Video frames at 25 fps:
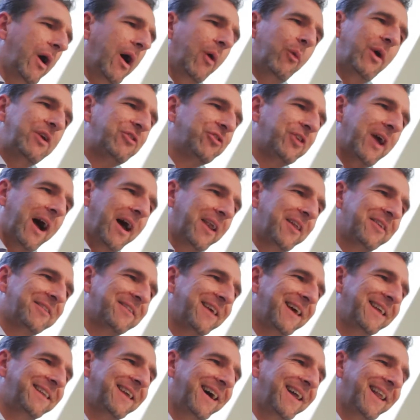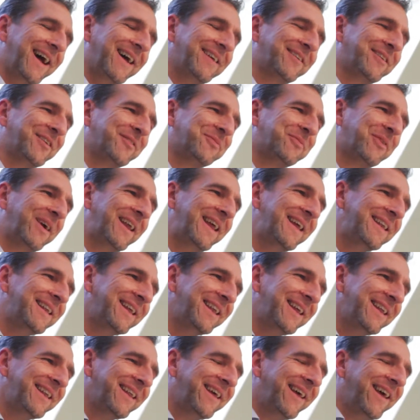I wish I had said that. This is brilliant,
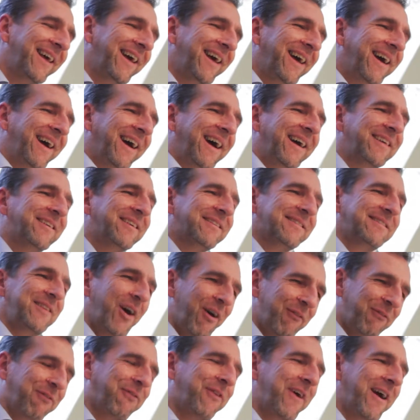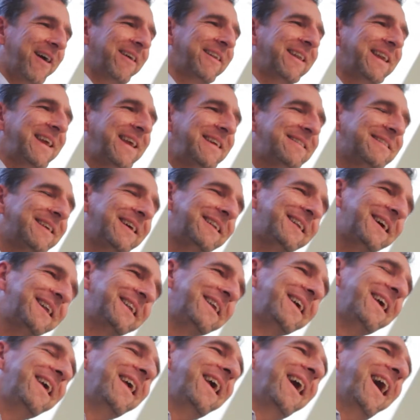isn't it? It's just not fair that he said
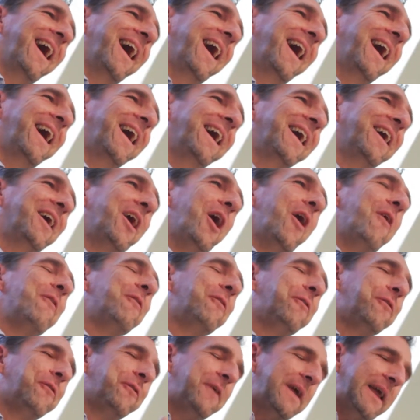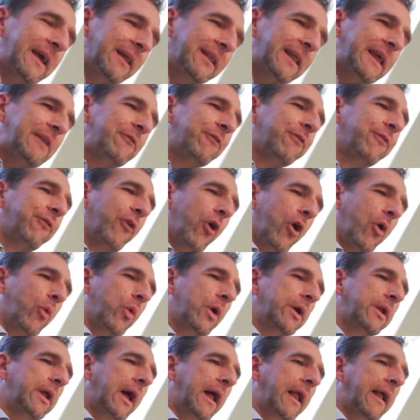that. Failing
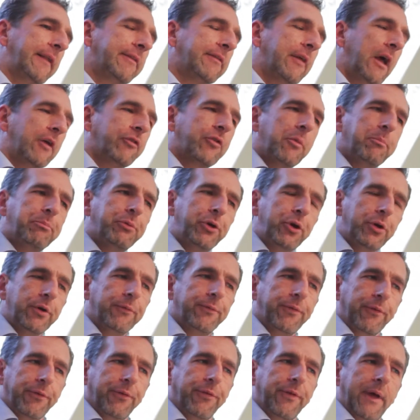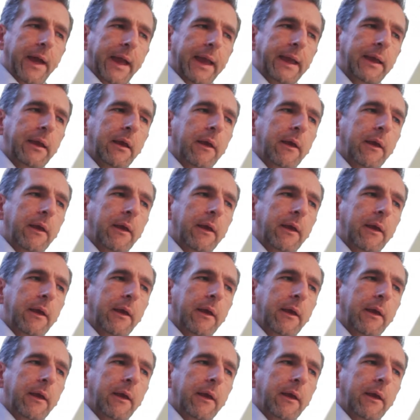forward, it's a beautiful thing.